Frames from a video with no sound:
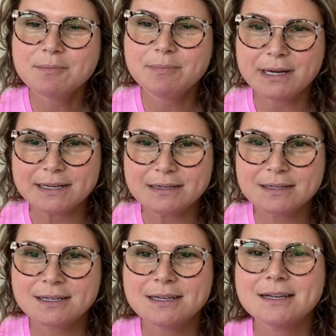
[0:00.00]
But
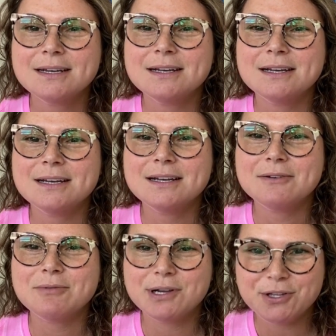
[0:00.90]

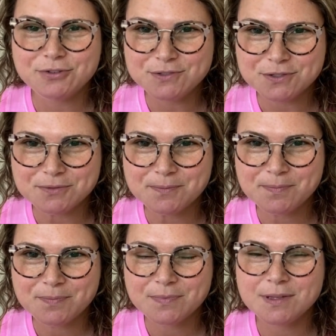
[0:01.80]
what do?
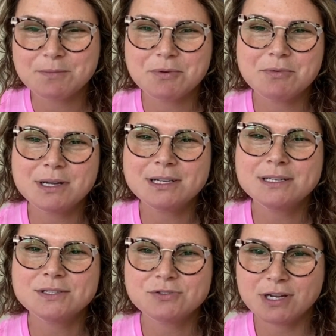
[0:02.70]
Number
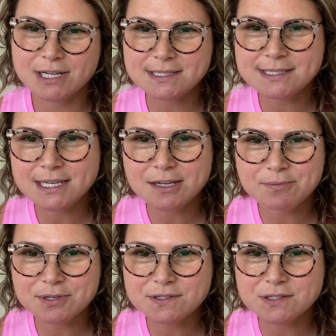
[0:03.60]
one, try not to take it
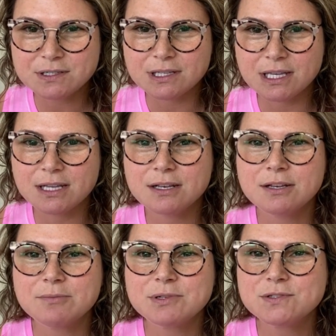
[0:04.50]
personally.
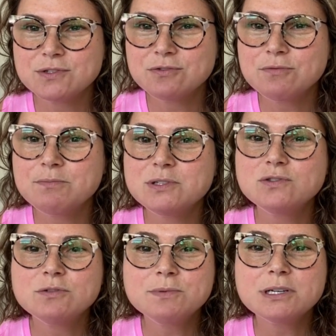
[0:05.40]
Number two, be
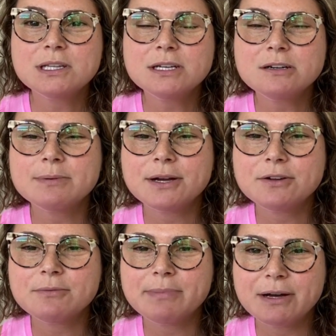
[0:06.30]
super clear about
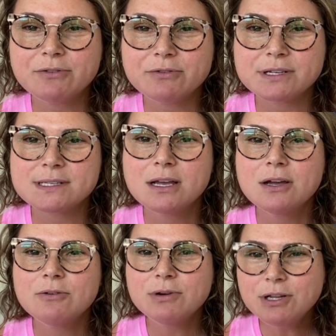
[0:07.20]
your boundaries.
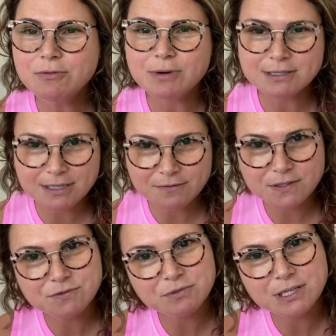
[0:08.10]
What do you want out of
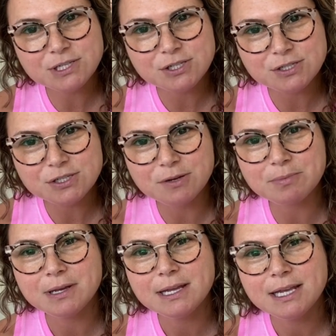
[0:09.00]
this relationship
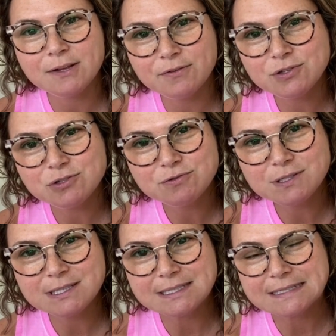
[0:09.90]
if you're
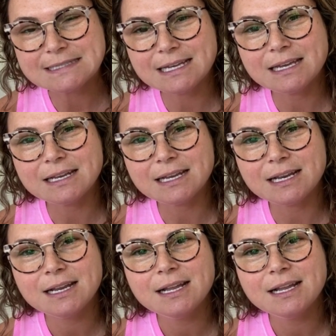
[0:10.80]
choosing to stay in it?